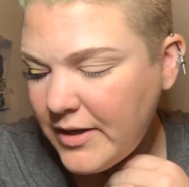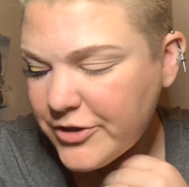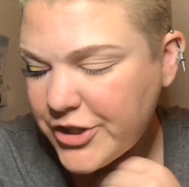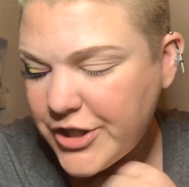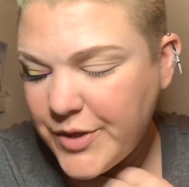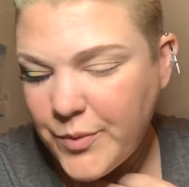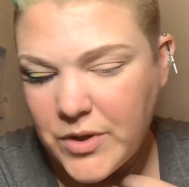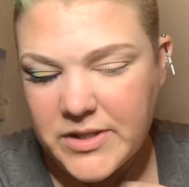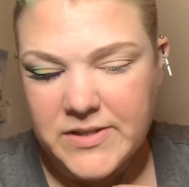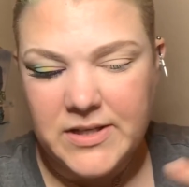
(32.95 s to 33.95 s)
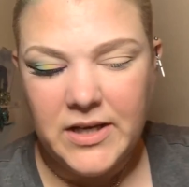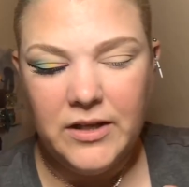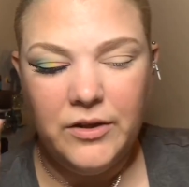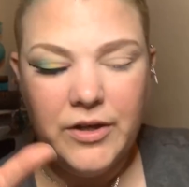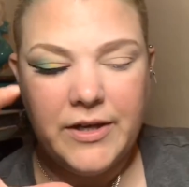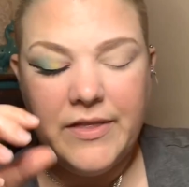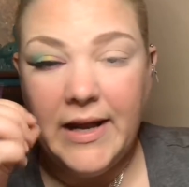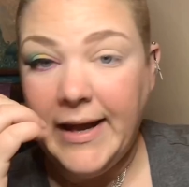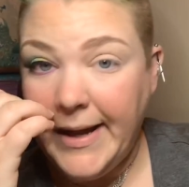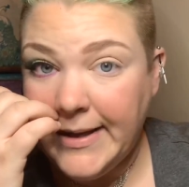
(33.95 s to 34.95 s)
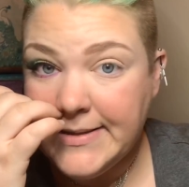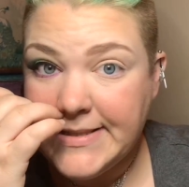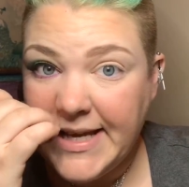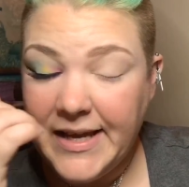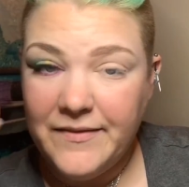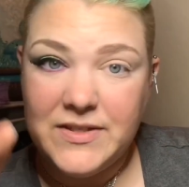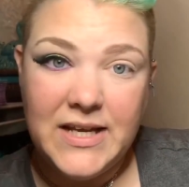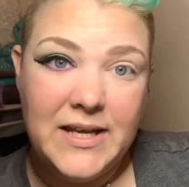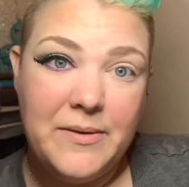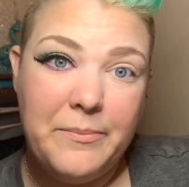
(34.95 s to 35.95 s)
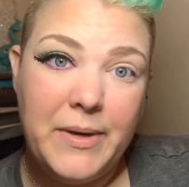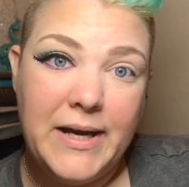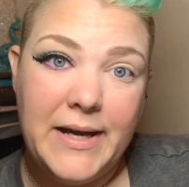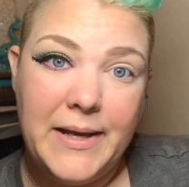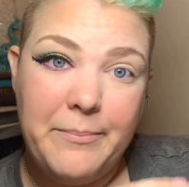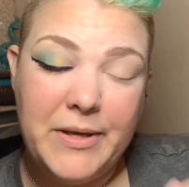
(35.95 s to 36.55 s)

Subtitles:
She was a look that I had saved in my